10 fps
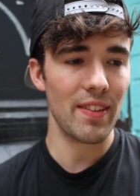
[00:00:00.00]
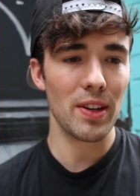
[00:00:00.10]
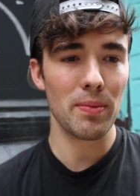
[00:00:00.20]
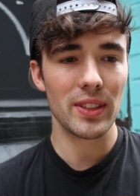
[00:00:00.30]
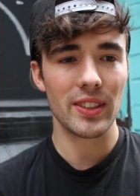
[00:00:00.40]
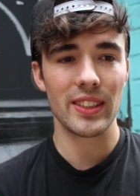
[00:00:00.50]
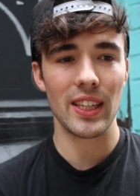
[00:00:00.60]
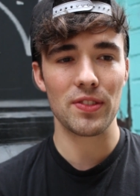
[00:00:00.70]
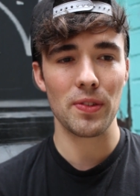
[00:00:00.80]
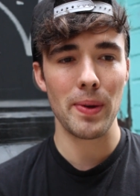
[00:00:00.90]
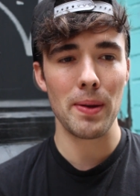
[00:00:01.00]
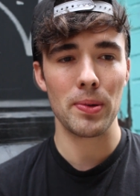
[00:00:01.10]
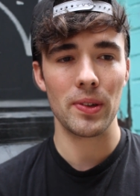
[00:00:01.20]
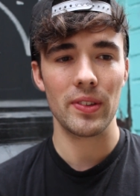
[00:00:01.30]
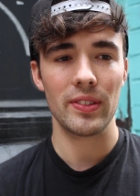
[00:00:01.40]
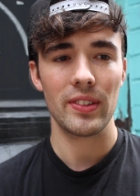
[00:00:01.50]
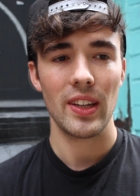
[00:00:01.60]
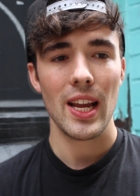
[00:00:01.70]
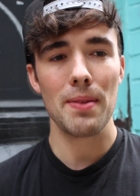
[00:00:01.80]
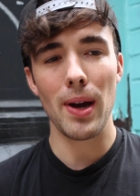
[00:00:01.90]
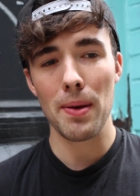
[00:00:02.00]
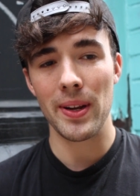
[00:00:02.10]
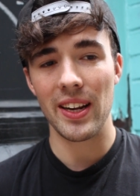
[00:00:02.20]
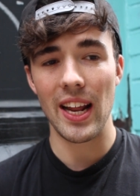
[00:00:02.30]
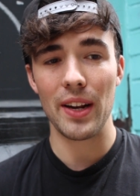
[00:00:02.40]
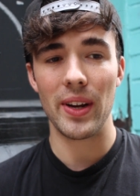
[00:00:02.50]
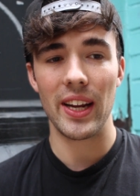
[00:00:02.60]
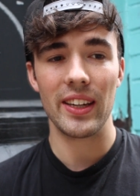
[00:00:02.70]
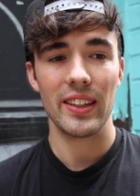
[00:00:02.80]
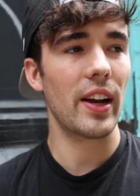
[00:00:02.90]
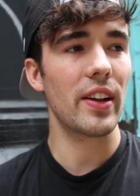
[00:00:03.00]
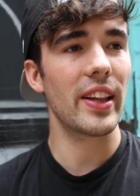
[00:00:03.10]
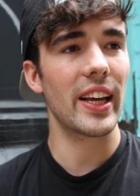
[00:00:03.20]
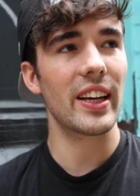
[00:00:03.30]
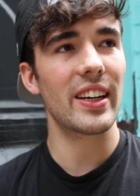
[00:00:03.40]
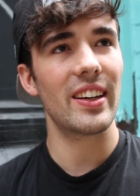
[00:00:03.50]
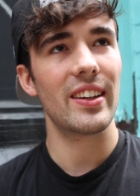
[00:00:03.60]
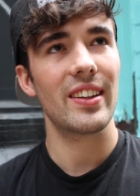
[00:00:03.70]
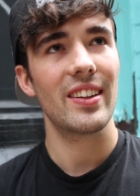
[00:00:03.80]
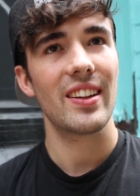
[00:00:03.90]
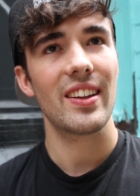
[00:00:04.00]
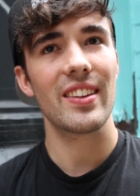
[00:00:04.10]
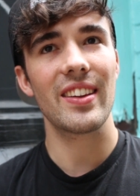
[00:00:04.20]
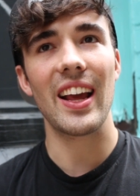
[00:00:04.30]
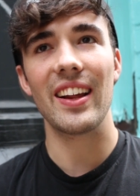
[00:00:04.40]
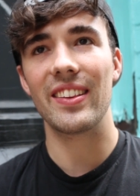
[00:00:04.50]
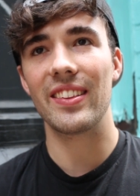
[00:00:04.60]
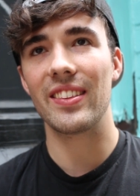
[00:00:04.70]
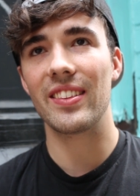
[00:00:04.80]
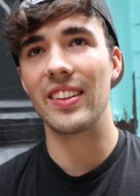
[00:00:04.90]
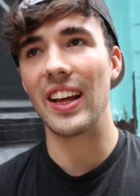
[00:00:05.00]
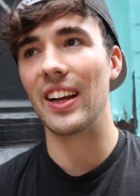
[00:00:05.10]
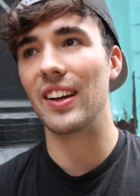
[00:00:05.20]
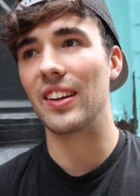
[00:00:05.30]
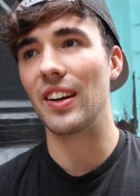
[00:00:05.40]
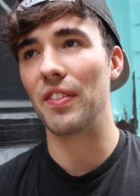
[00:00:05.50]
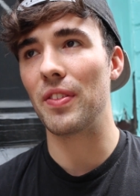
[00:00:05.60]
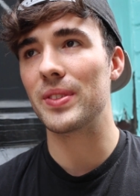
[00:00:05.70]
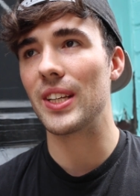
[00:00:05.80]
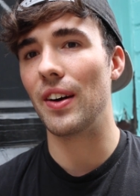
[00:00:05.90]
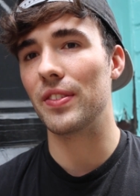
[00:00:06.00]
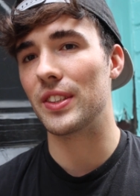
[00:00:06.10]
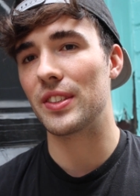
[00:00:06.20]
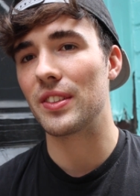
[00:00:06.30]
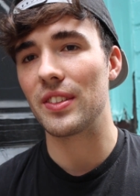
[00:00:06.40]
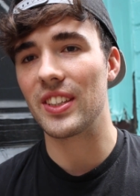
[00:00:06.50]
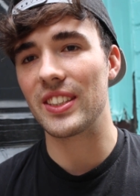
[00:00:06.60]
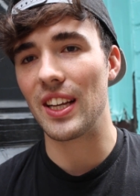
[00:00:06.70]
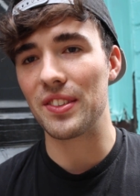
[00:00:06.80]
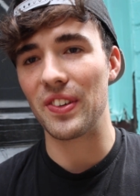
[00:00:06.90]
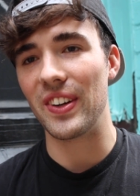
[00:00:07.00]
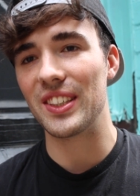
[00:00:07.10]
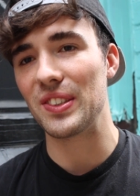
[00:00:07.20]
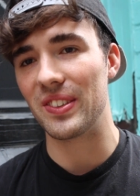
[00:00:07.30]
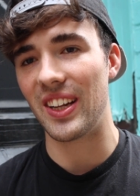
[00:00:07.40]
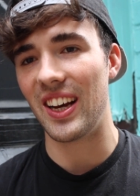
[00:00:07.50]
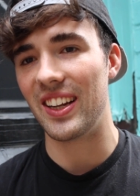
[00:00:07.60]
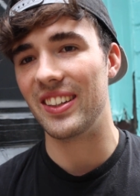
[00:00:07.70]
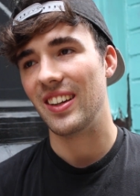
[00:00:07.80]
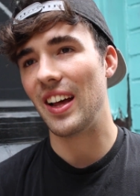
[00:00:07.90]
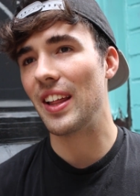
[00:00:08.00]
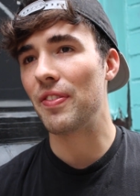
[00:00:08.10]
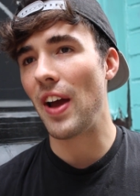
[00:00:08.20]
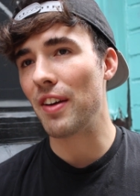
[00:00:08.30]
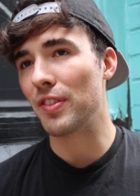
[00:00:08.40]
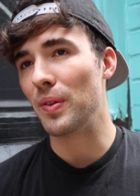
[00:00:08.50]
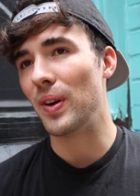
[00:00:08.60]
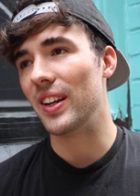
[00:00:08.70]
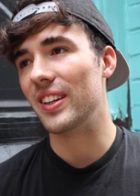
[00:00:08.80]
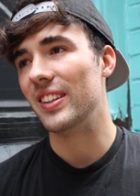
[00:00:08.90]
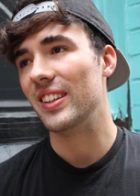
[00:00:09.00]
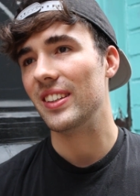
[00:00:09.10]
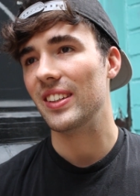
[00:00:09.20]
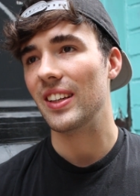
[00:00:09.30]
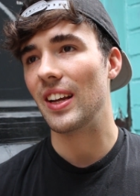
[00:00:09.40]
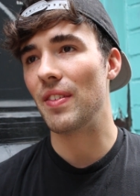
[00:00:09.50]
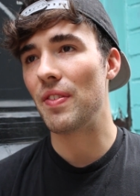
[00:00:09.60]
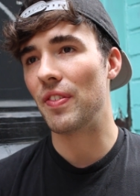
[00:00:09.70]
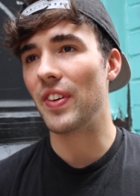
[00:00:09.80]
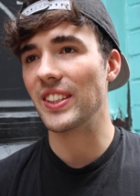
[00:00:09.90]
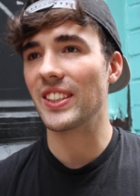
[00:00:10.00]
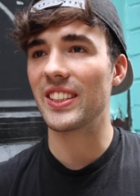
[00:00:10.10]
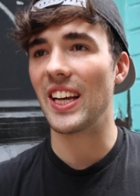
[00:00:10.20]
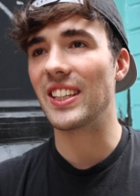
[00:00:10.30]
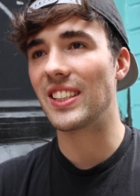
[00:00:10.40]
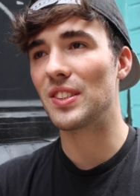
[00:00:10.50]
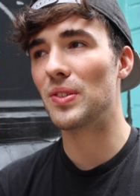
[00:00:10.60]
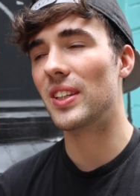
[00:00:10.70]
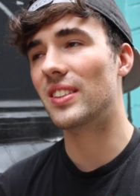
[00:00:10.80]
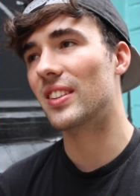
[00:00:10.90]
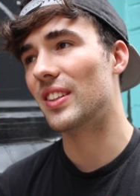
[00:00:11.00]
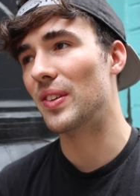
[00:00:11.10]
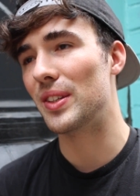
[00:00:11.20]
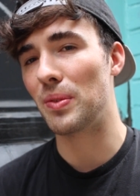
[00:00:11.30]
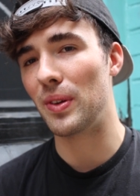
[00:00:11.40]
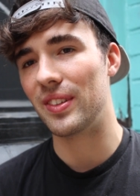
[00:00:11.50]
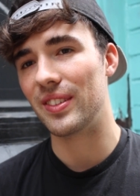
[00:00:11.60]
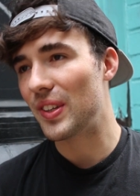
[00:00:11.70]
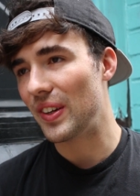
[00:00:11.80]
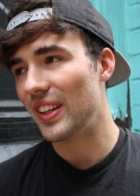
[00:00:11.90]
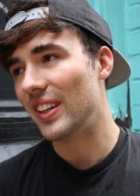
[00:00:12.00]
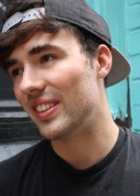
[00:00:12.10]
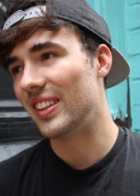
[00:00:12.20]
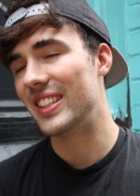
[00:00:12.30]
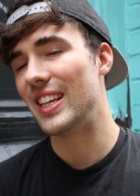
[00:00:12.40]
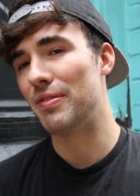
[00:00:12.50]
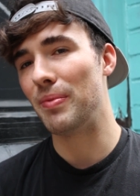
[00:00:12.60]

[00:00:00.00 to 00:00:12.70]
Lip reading: even the most successful people, in my opinion anyway, I don't think they think of themselves as successful and it's all done. I think for everyone, even if you find success, you always want to achieve